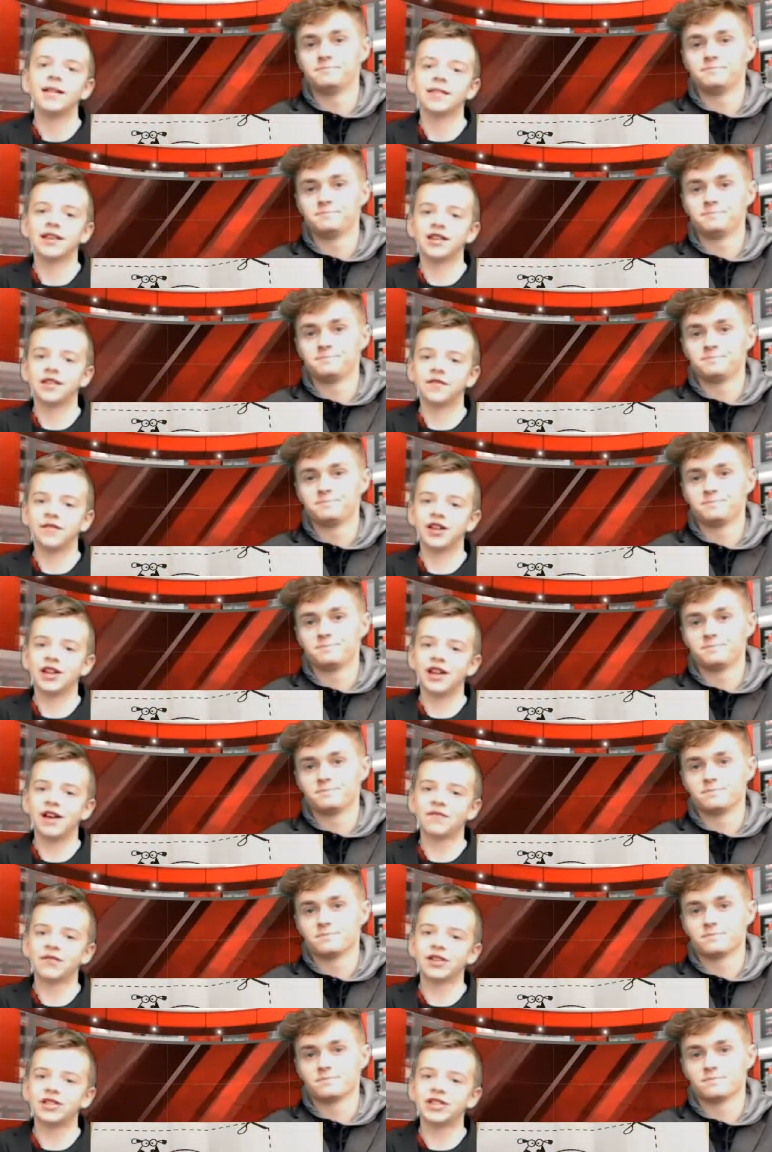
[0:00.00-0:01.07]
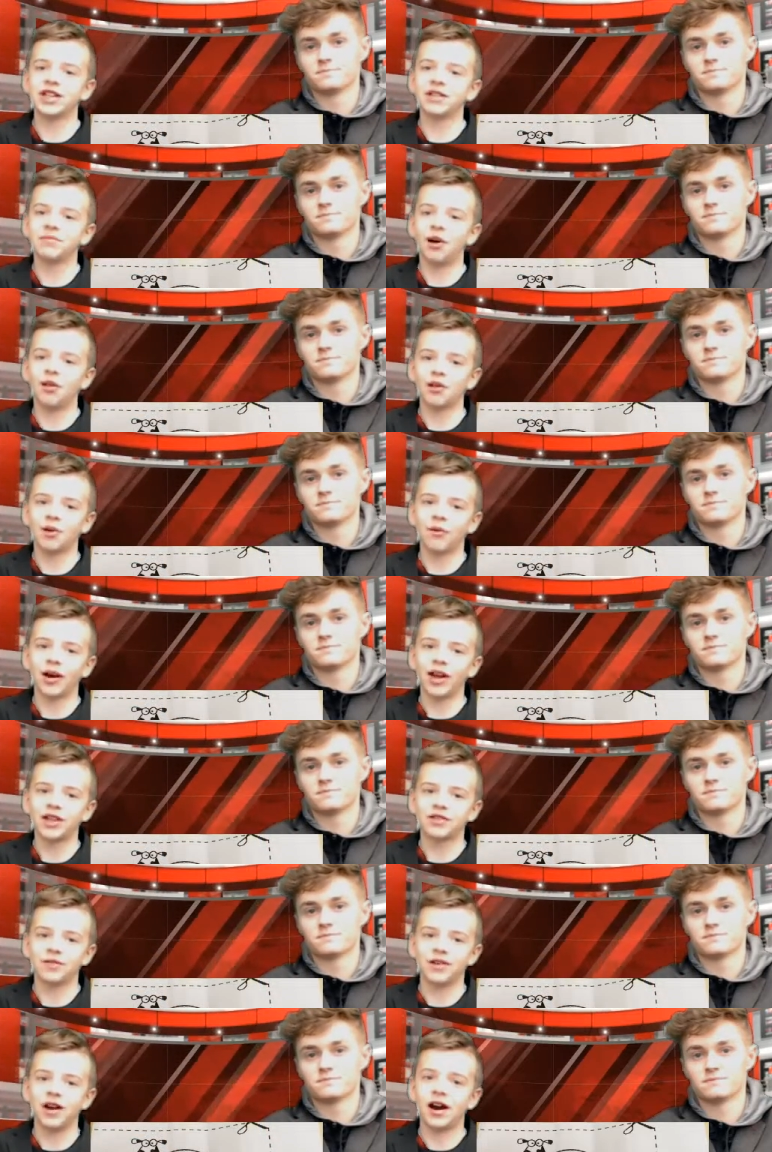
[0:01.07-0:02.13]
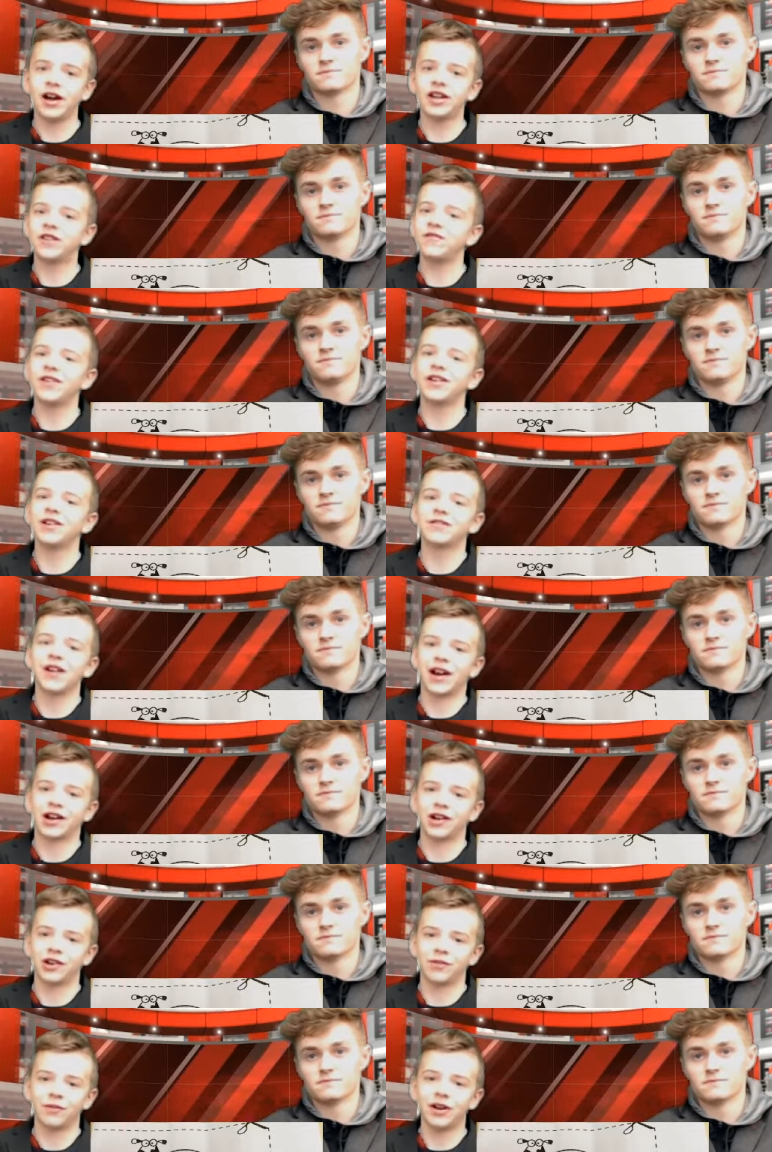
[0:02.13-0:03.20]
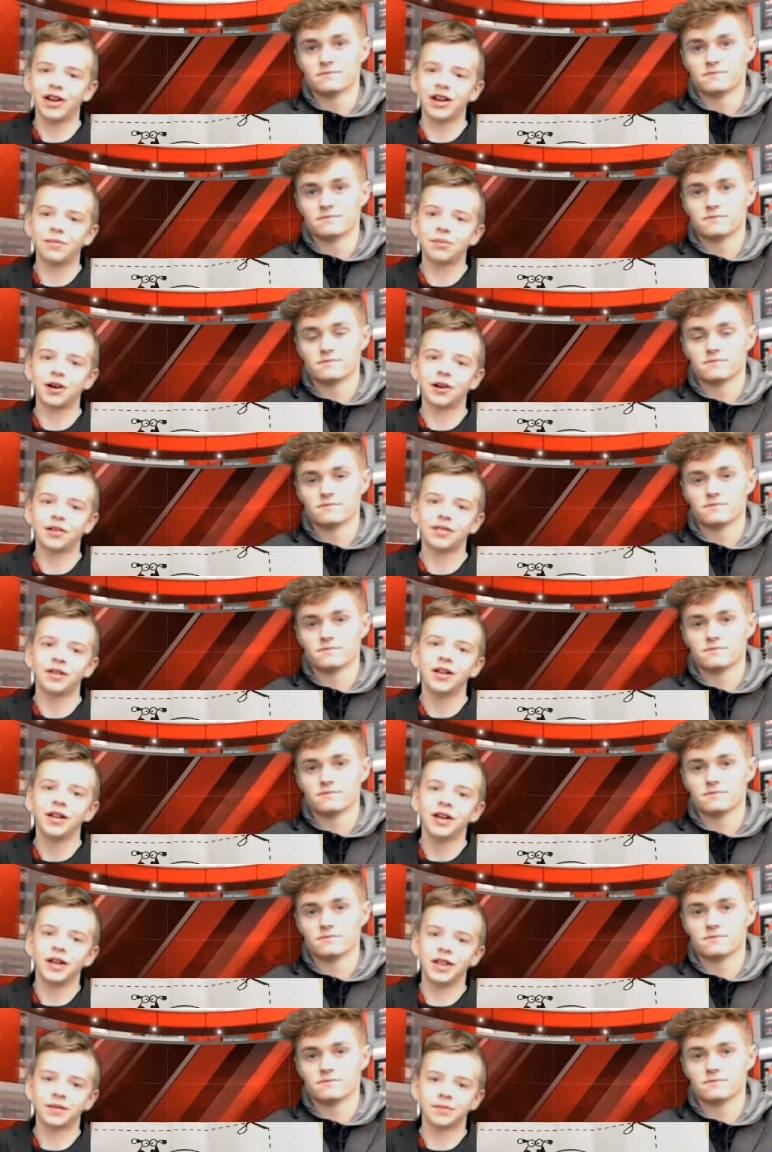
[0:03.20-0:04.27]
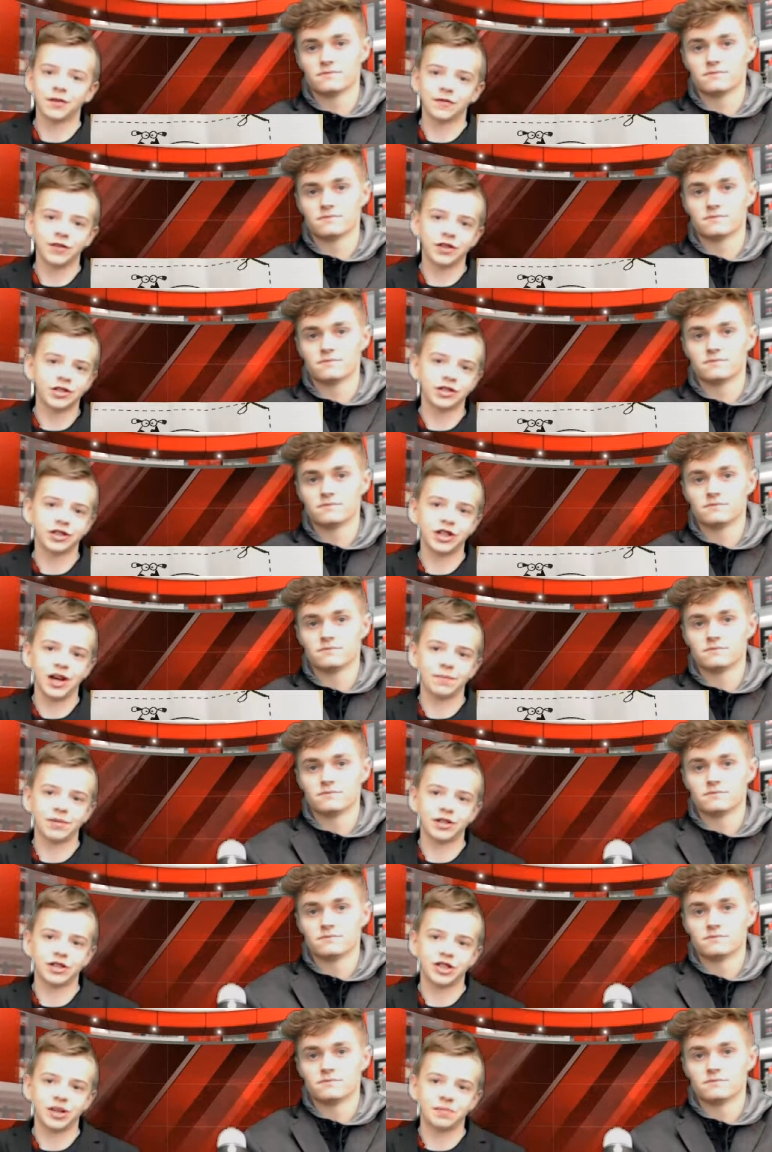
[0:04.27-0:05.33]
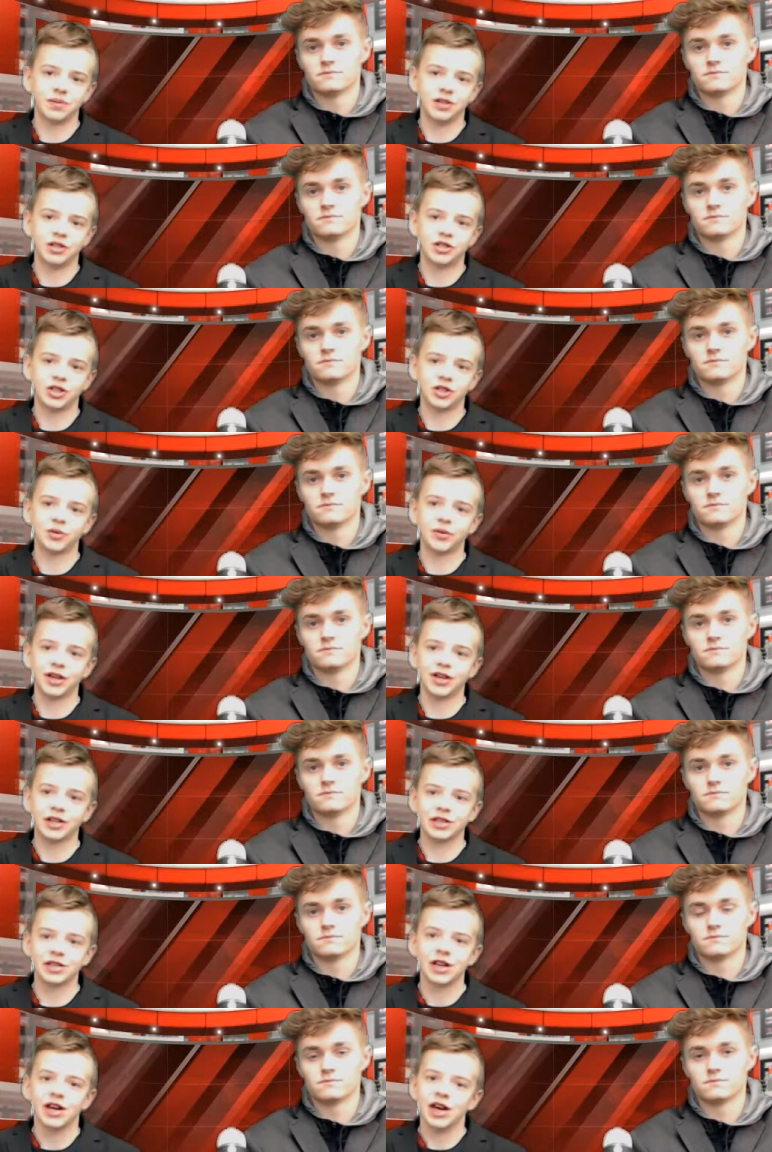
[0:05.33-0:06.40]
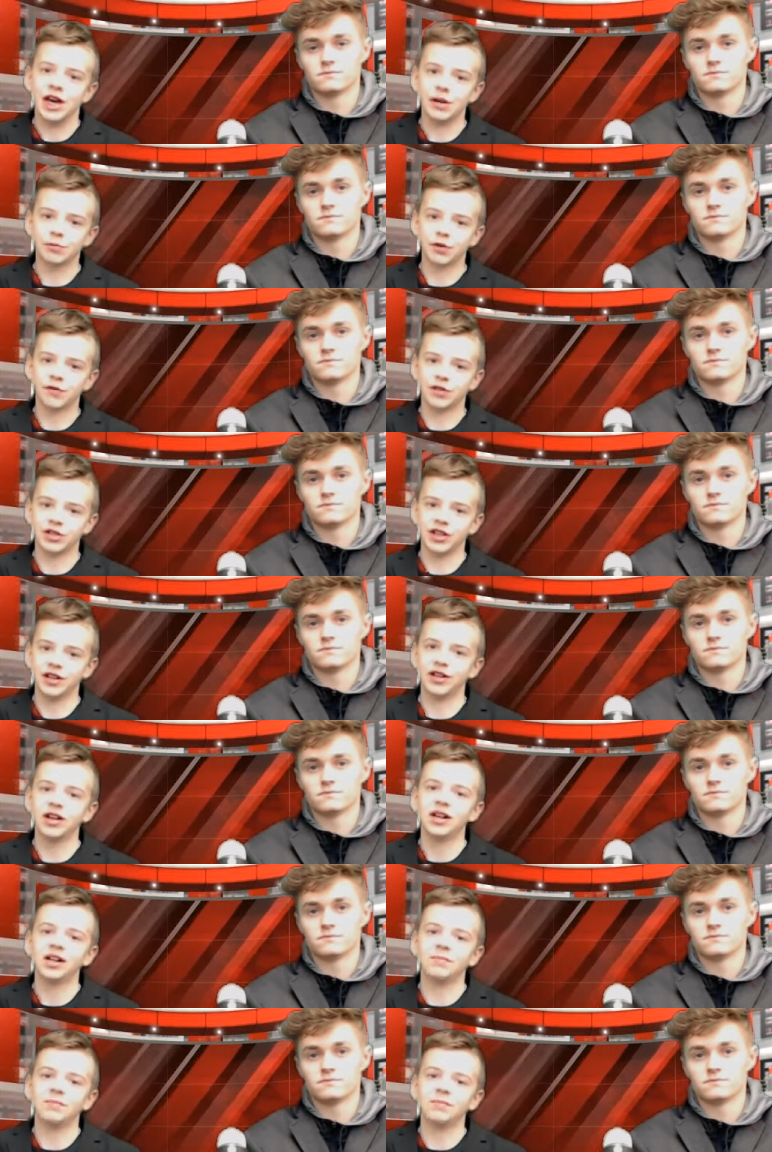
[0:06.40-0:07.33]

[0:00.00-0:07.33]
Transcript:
Speaker 1: They defeated every team on their way to an undefeated record, winning a berth in the provincial championship in two weeks in Riverton,